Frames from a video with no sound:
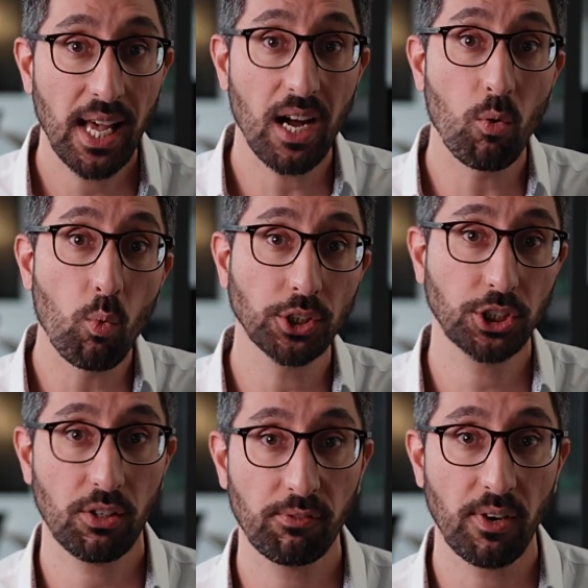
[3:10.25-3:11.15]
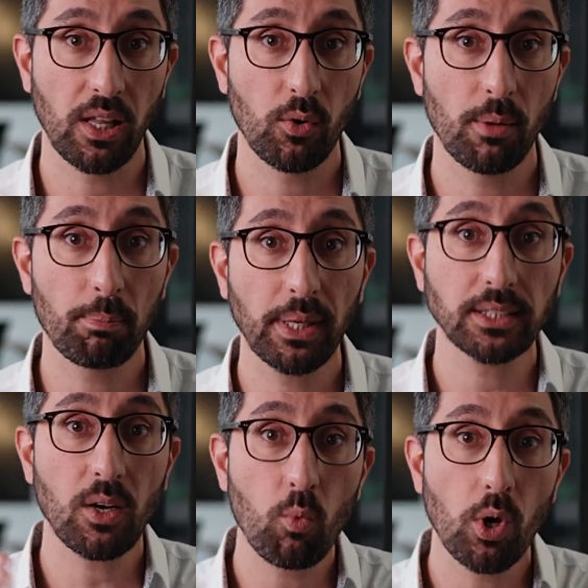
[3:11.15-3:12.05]
And I want you to follow it
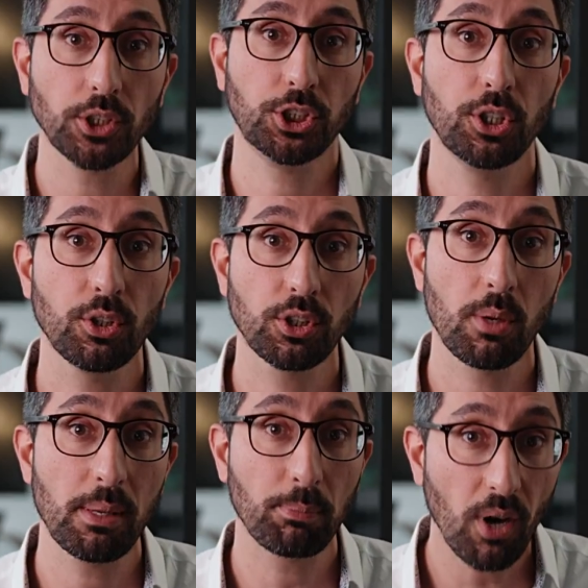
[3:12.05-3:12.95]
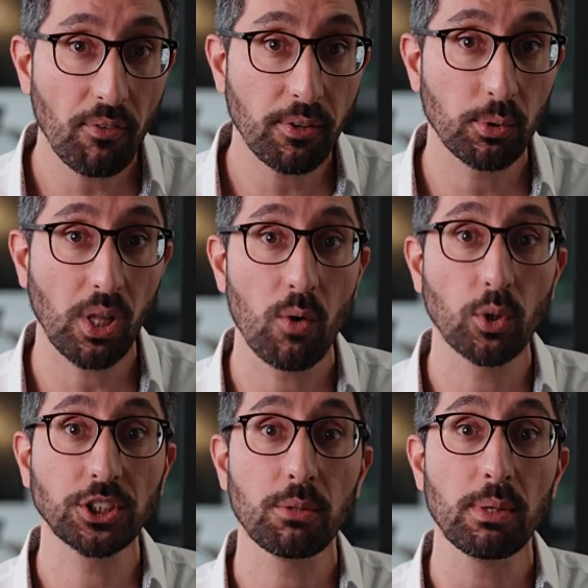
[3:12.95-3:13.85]
because I want you to be profitable. I
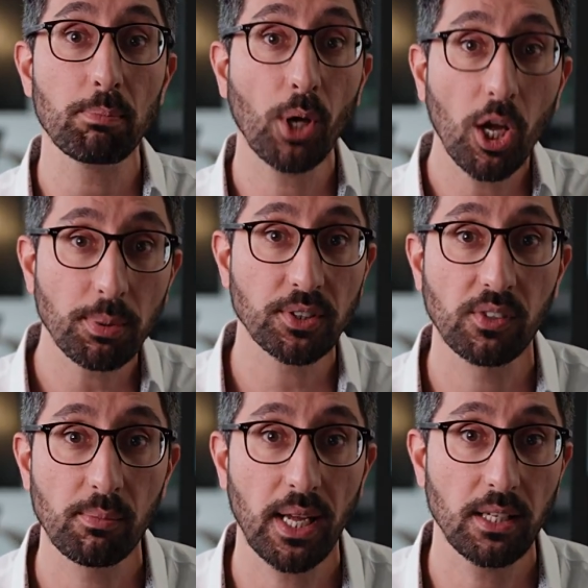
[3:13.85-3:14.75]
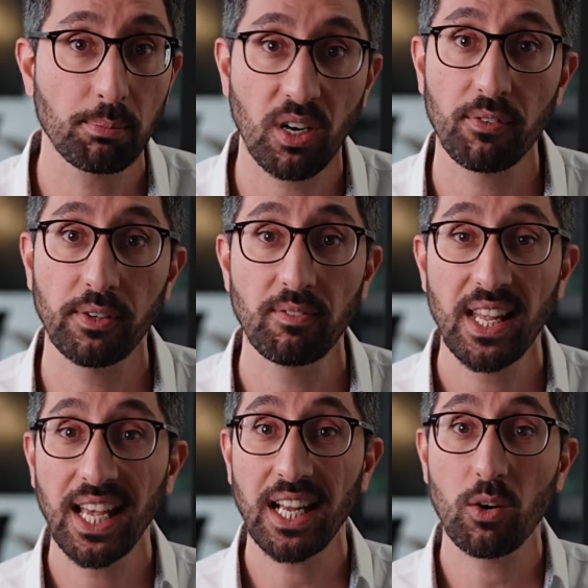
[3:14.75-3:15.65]
want you to be purposeful about your profit,
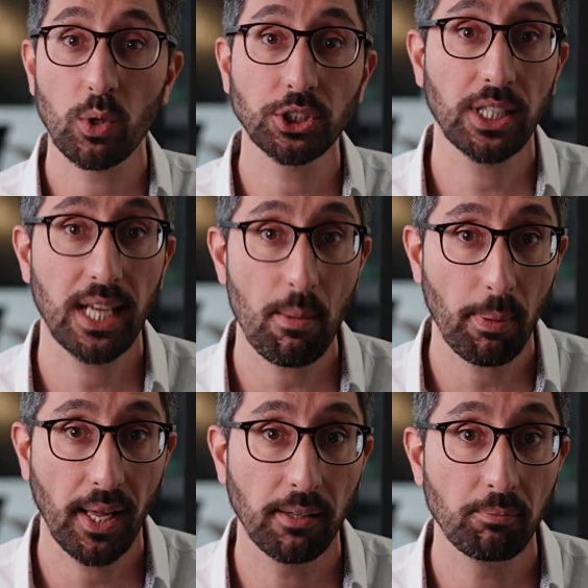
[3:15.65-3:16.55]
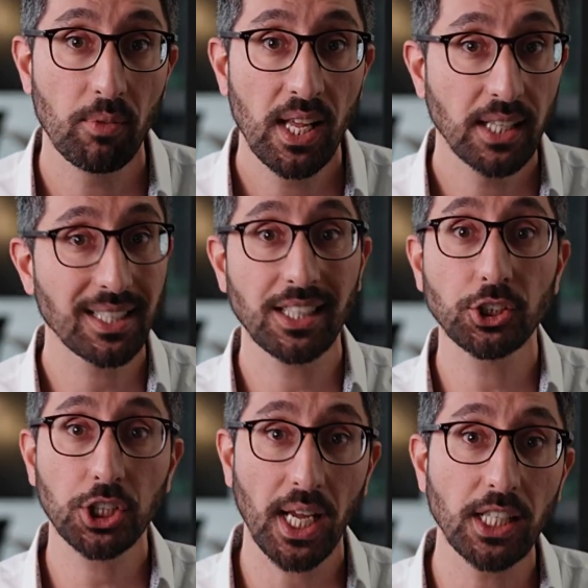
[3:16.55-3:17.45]
and I want you to get paid. It's gonna
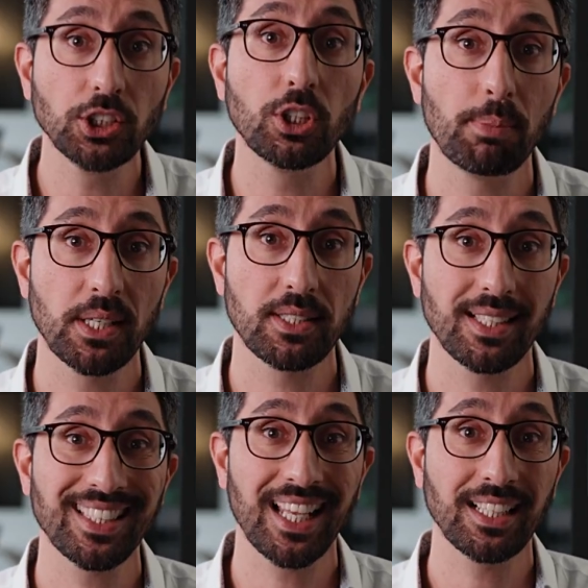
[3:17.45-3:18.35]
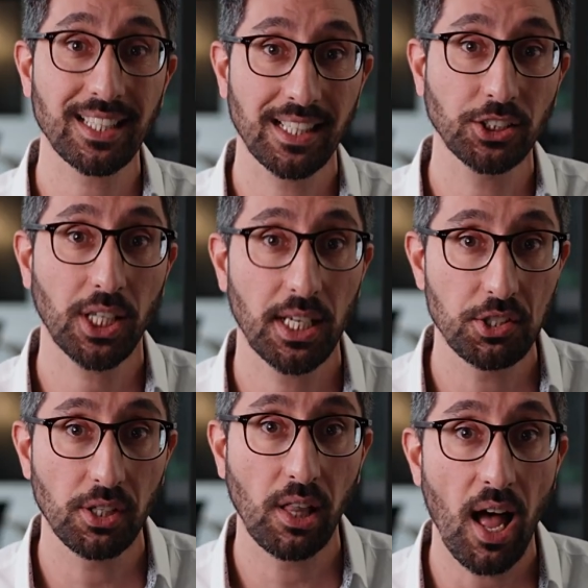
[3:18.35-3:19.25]
change your business and it's gonna
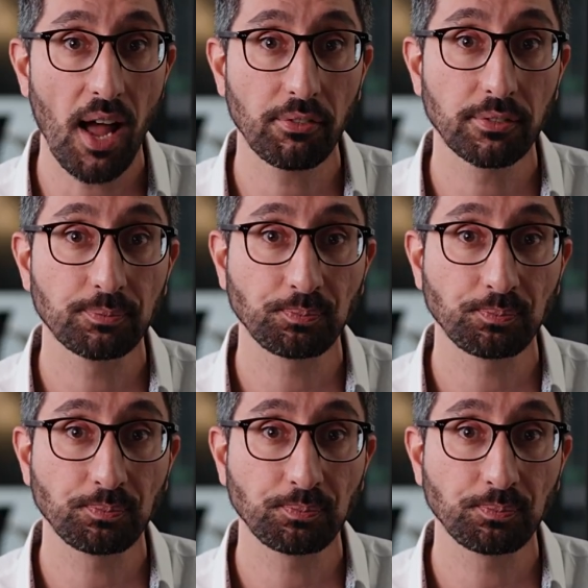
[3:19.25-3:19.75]
change your life.